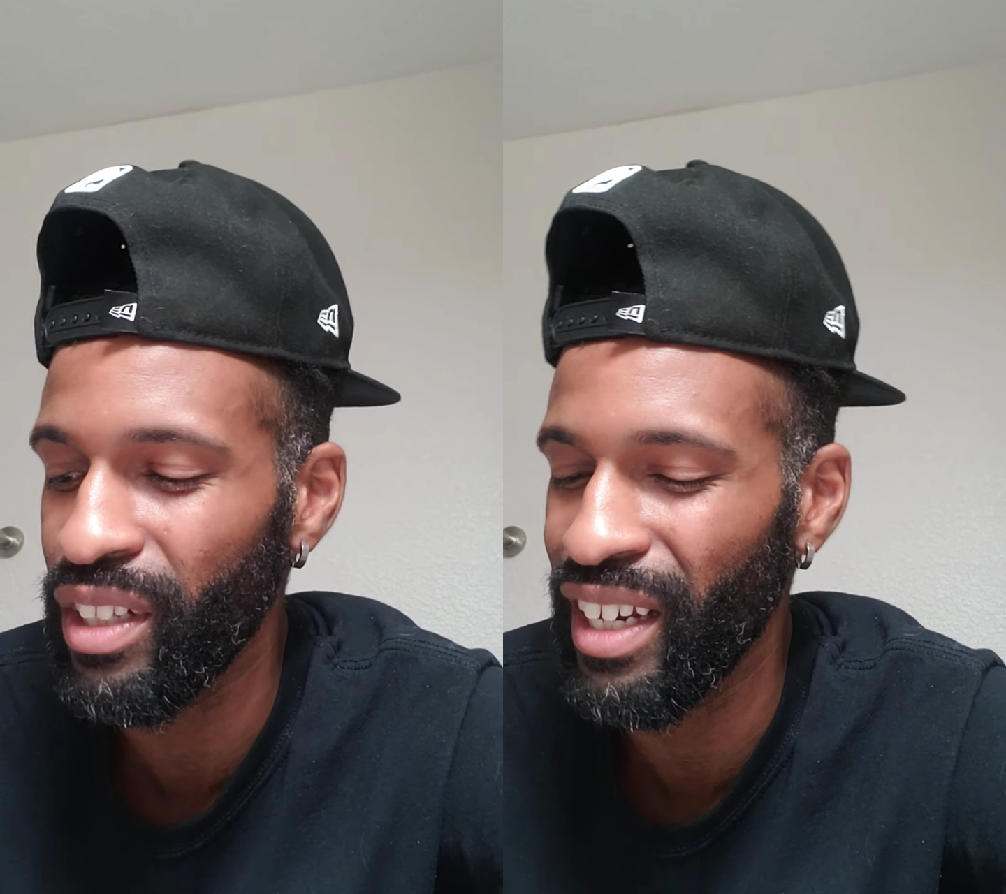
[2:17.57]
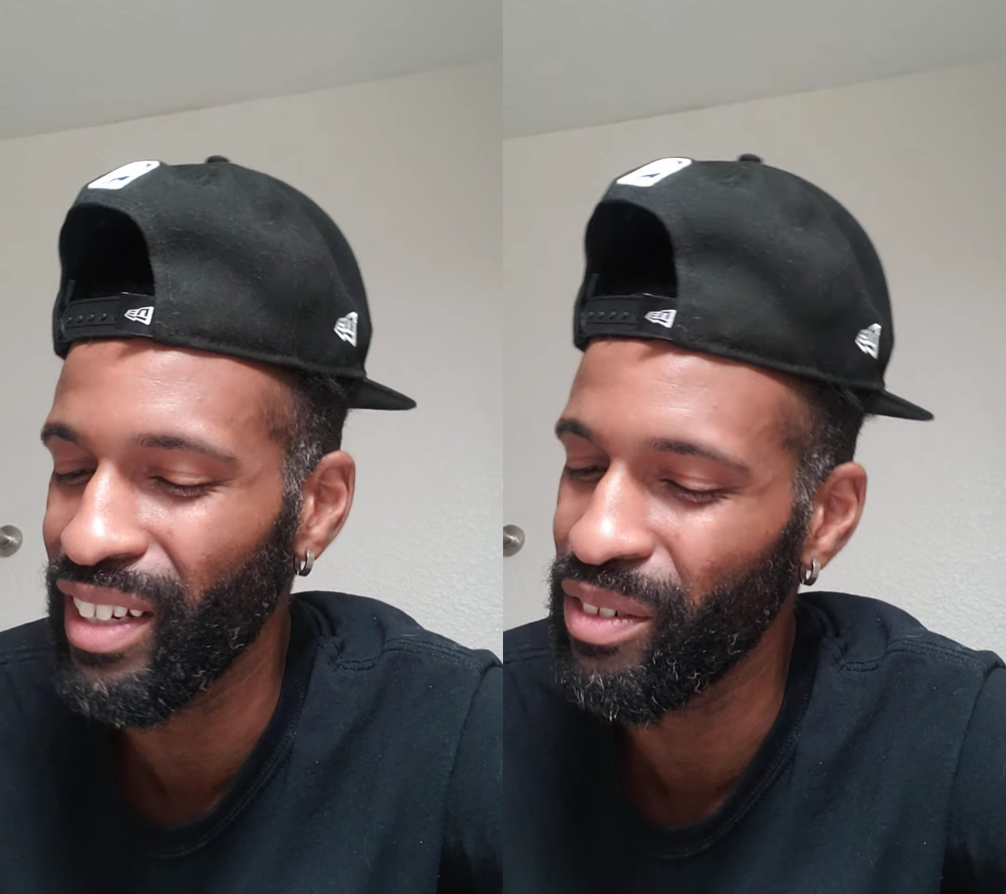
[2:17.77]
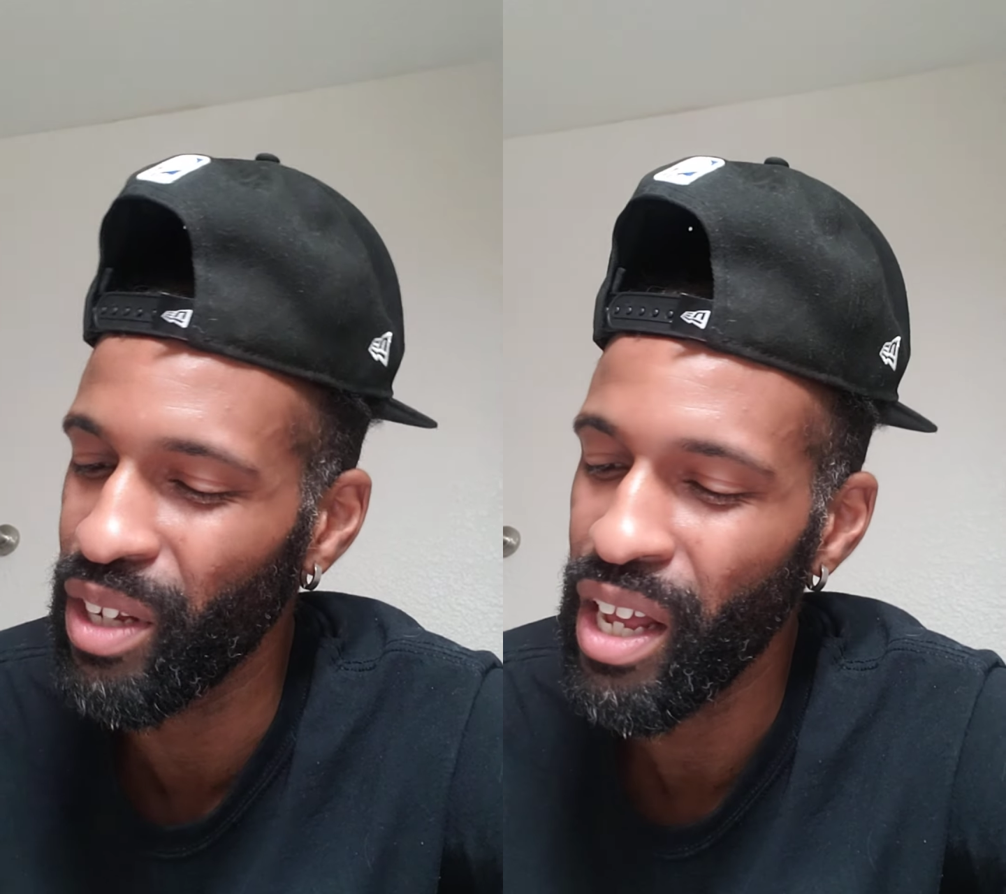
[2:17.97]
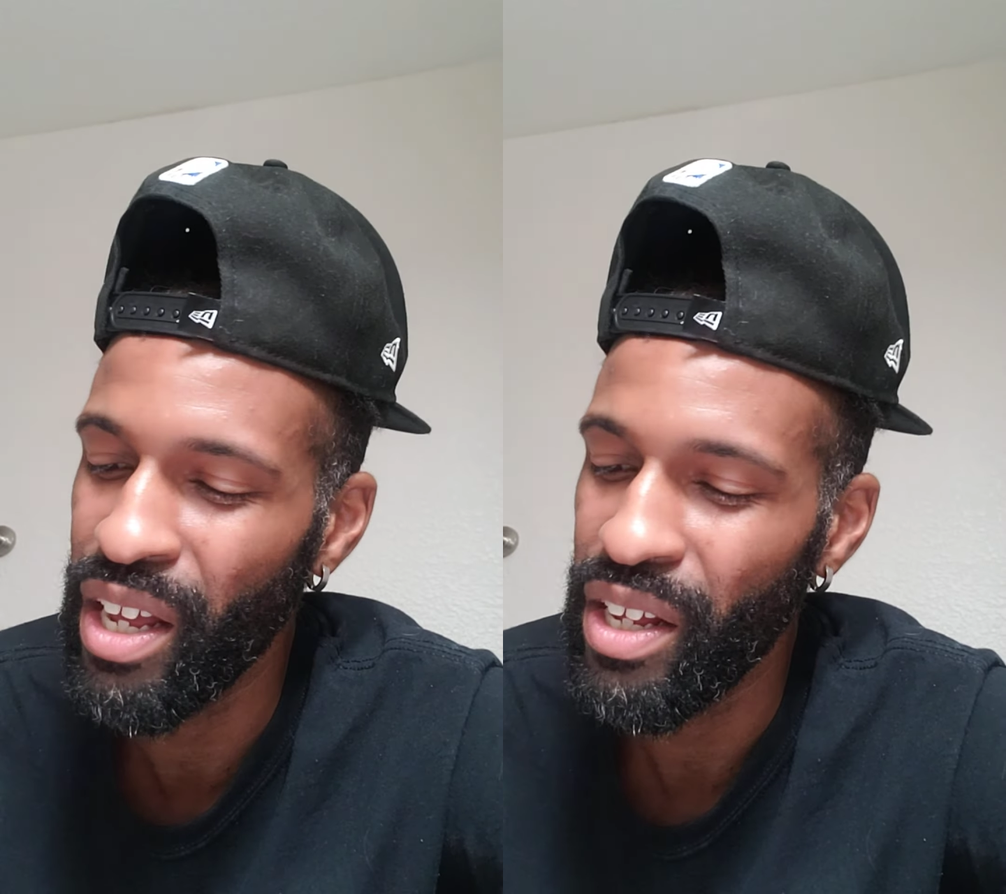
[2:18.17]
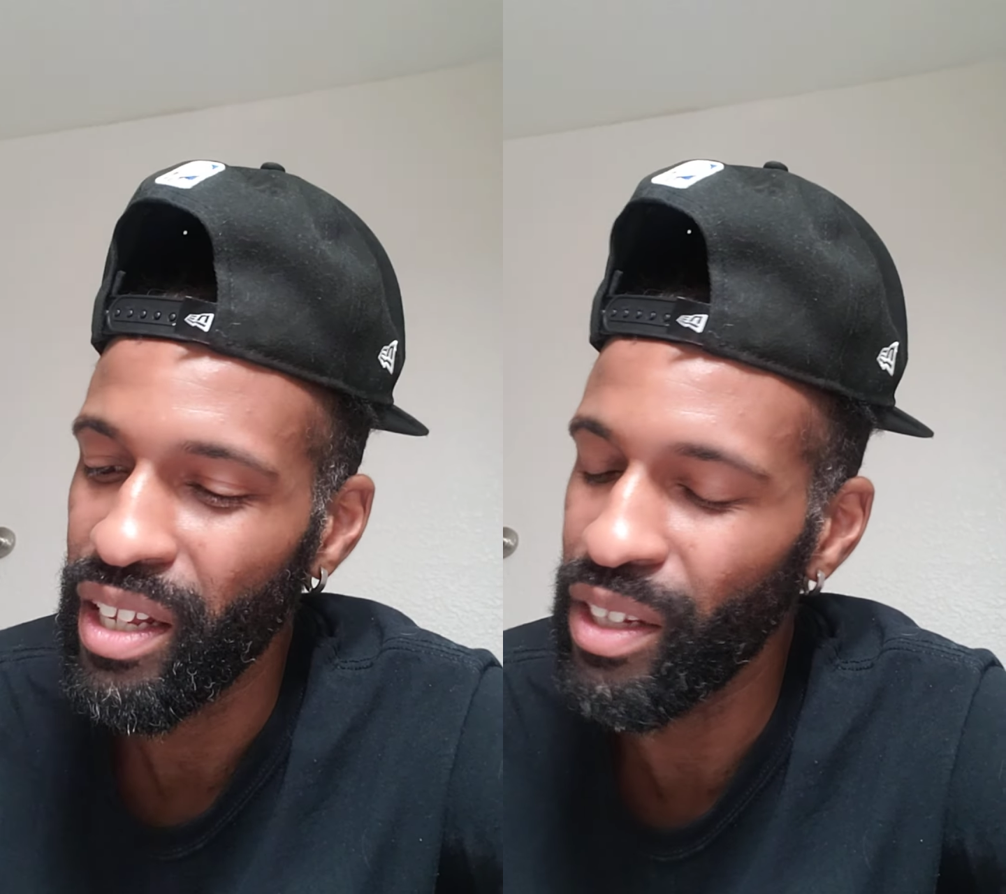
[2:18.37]
Like,
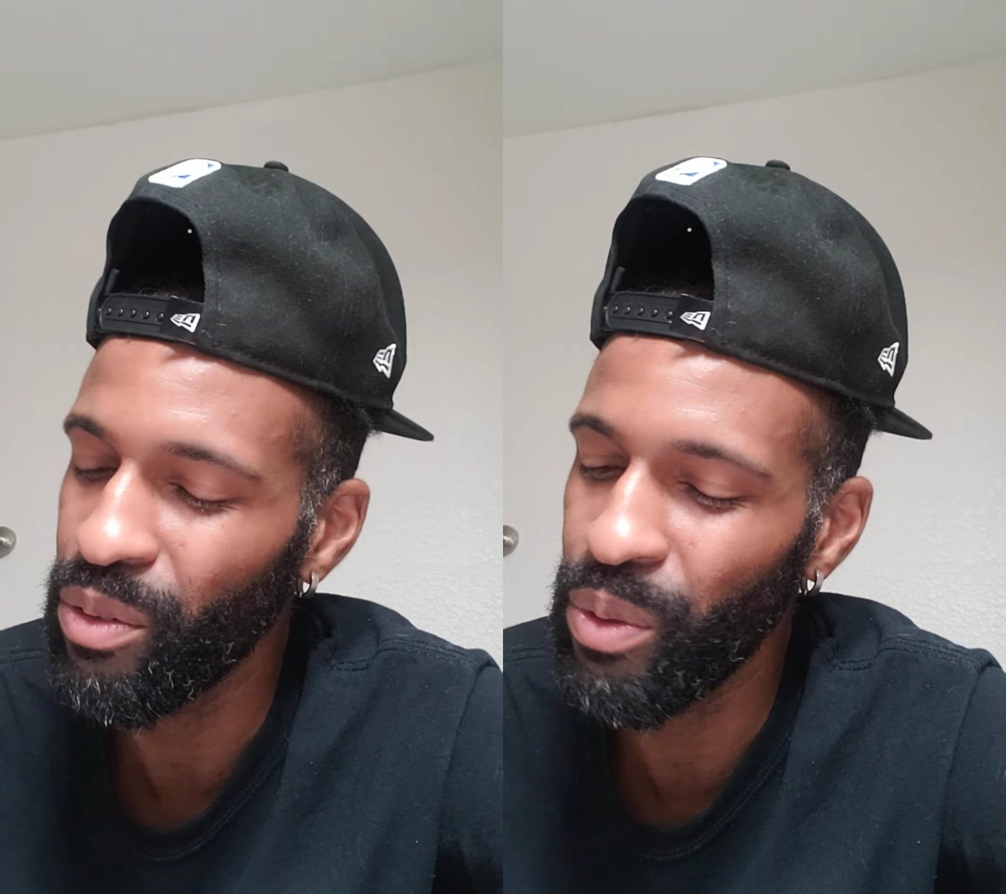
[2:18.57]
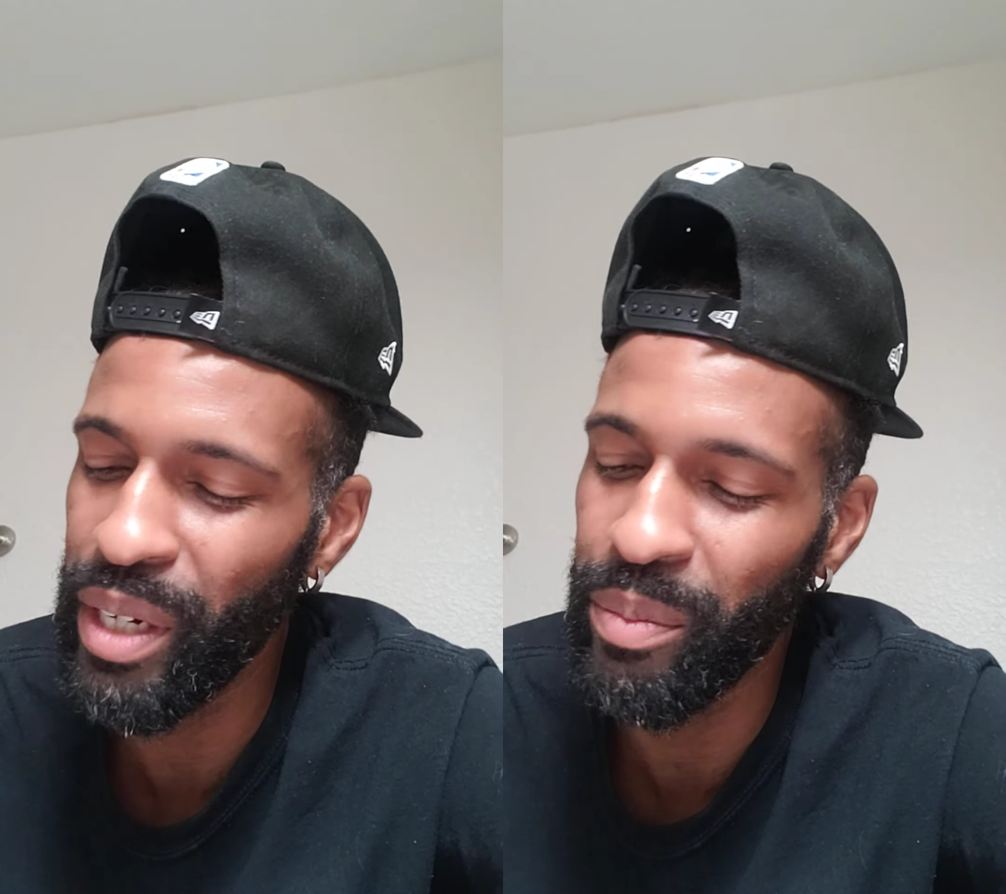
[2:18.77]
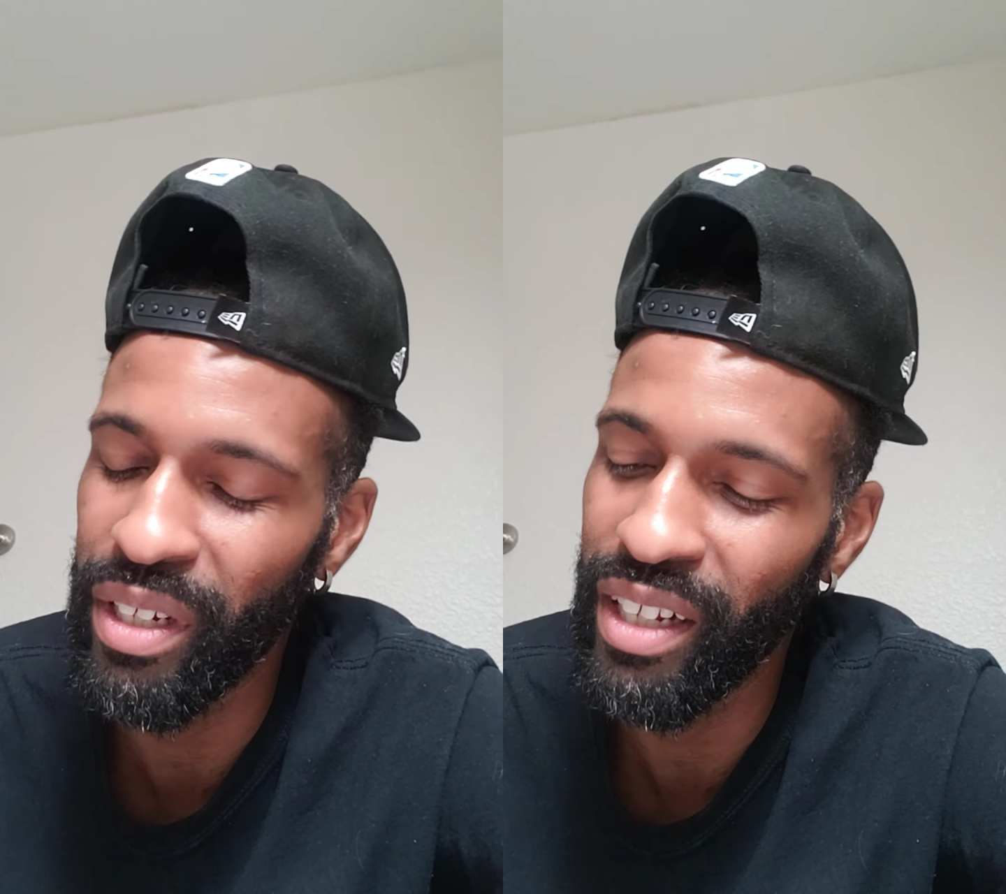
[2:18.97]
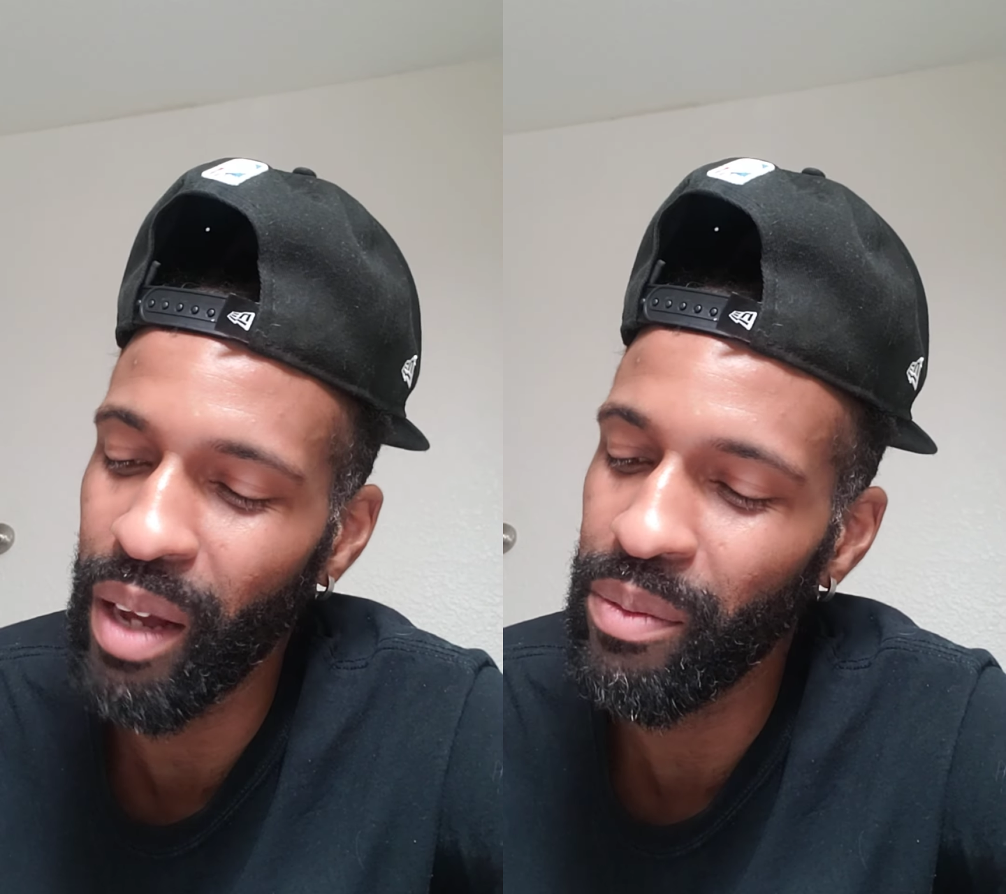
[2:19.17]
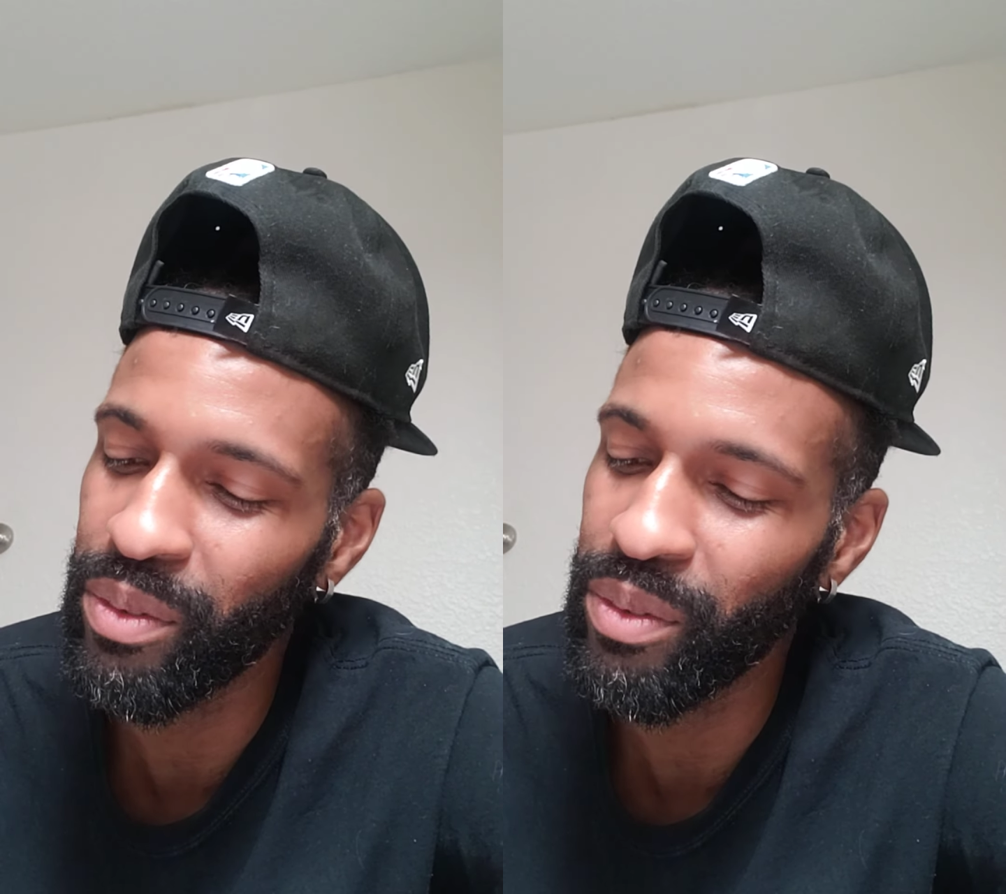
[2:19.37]
wait a minute.